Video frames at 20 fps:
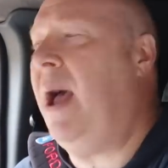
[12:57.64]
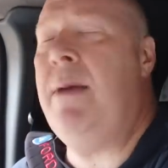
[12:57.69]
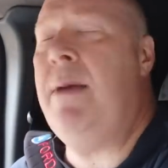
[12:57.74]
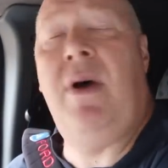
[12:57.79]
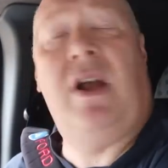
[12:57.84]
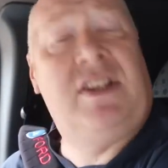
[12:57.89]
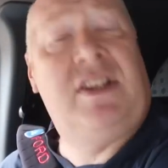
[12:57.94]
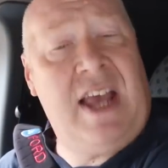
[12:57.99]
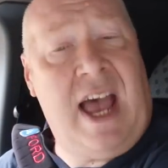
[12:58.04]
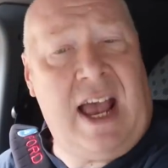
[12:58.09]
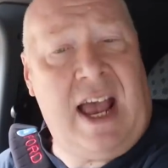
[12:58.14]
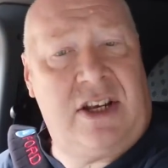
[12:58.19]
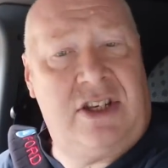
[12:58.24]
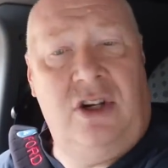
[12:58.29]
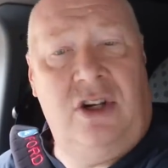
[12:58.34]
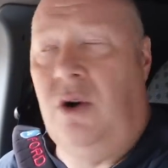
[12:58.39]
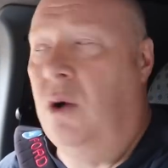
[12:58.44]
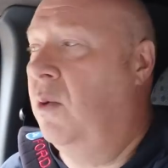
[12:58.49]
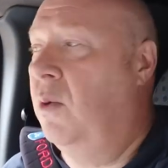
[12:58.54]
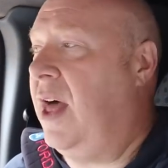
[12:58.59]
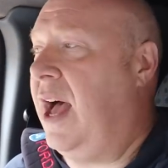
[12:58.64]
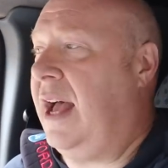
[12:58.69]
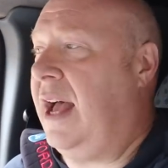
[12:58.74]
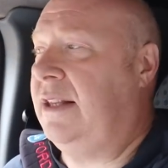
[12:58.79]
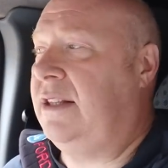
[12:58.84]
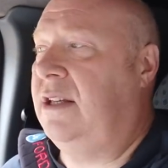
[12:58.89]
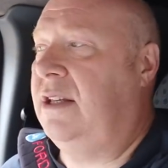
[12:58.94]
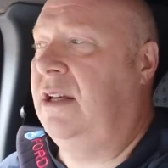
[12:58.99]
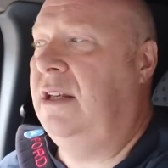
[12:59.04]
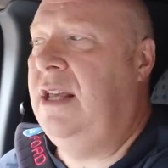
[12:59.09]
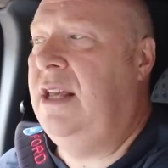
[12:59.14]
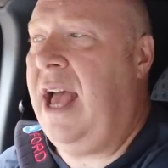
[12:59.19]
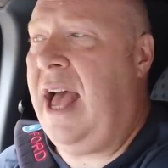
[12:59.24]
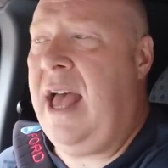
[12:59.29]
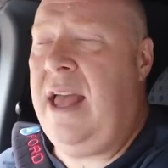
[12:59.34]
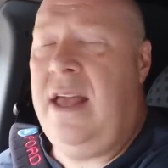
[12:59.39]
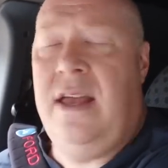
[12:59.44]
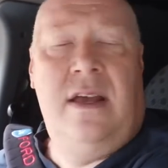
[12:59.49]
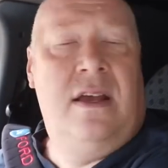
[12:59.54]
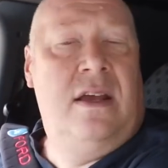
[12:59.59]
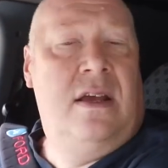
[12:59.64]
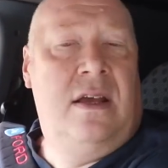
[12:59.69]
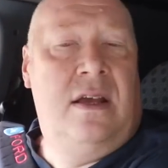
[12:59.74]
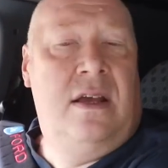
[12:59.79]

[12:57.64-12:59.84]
I pay my tax and all that. Yeah?